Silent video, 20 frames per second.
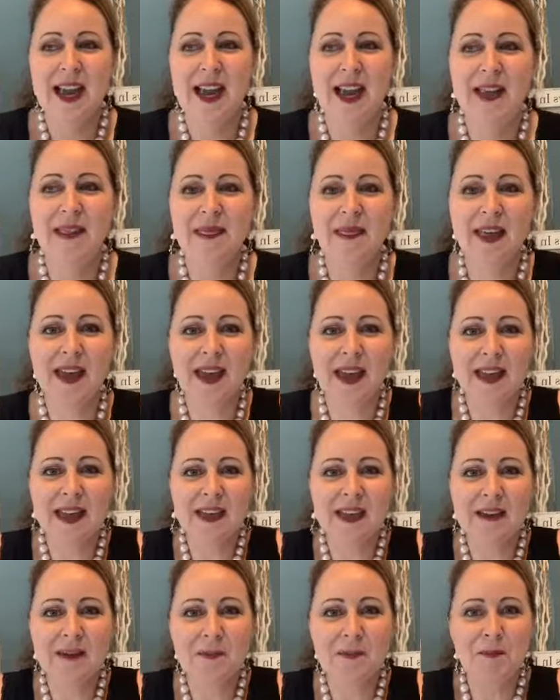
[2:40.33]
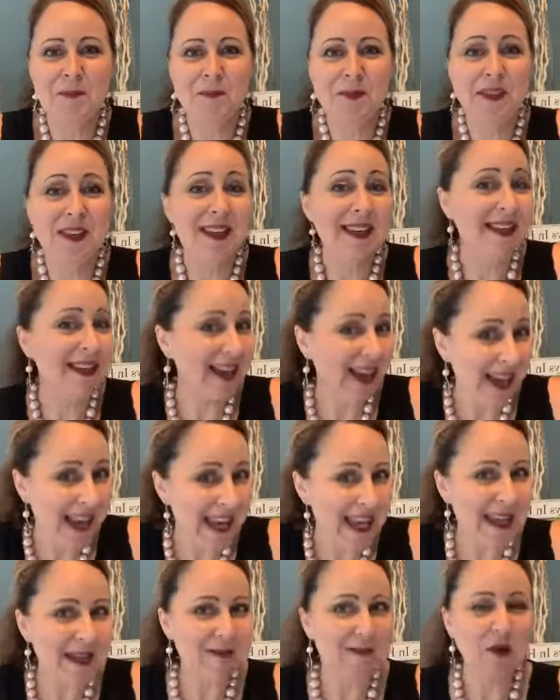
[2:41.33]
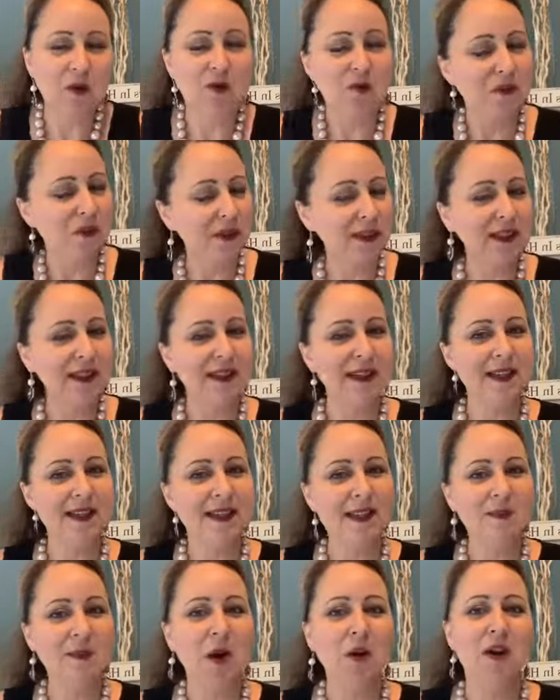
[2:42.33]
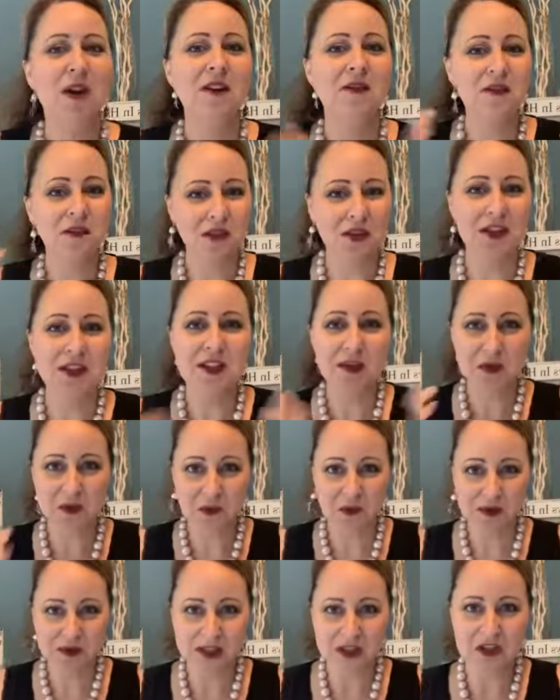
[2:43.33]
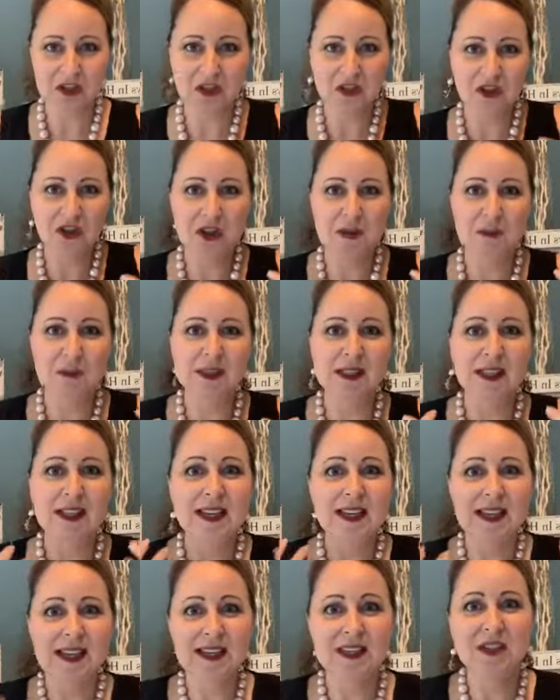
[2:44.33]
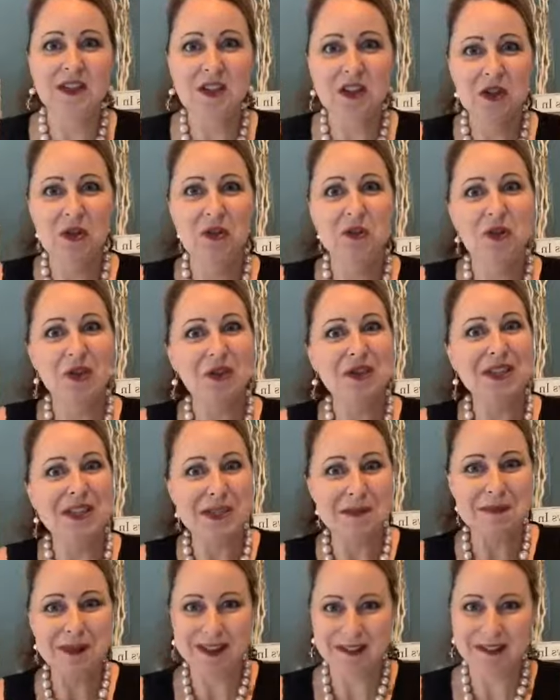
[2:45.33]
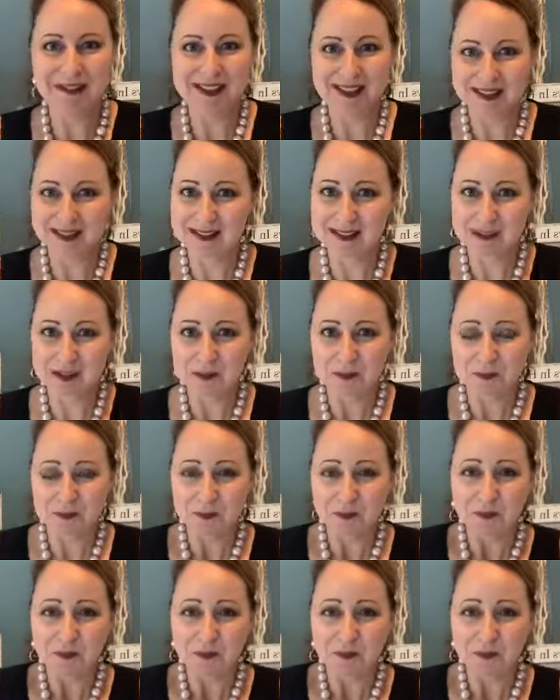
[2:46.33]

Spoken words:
And then the game really is about converting those relationships into your email list.